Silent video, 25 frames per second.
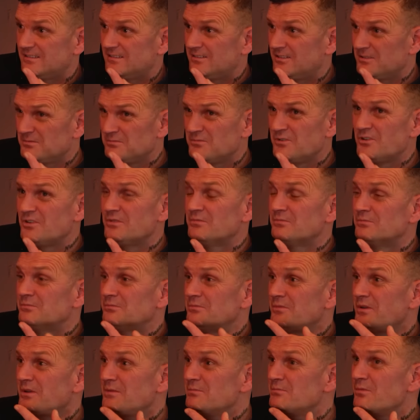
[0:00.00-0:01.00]
My,
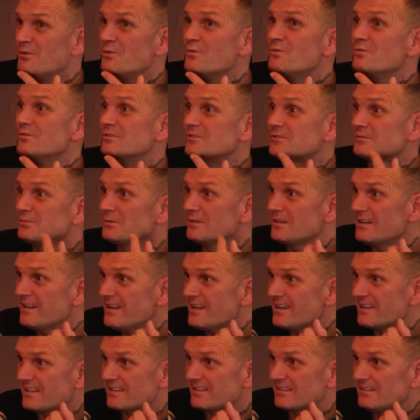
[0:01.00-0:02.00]
my bones were
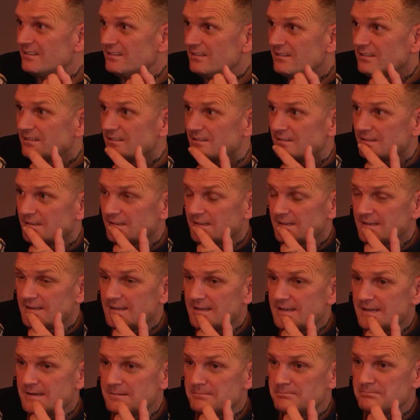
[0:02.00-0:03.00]
aching
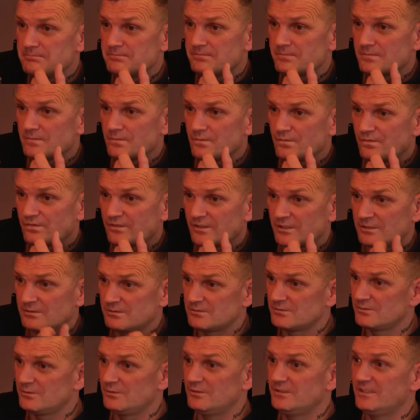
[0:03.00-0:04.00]
um, I
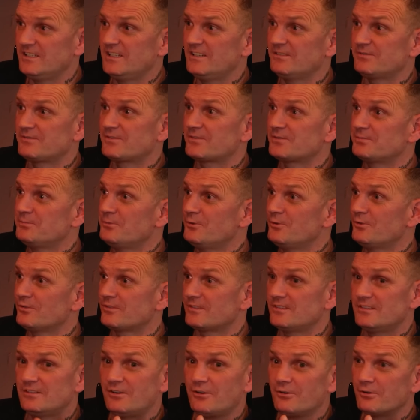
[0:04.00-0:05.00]
was only after
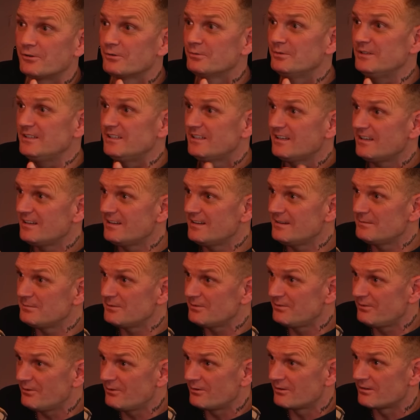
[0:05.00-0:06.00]
smoking heroin the day
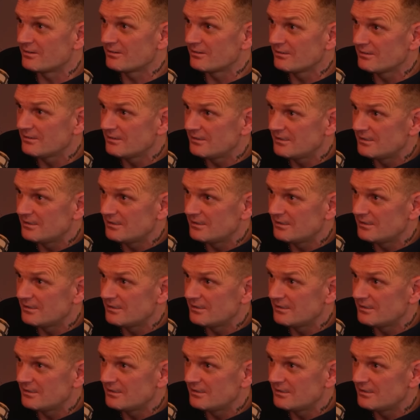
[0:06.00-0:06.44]
before,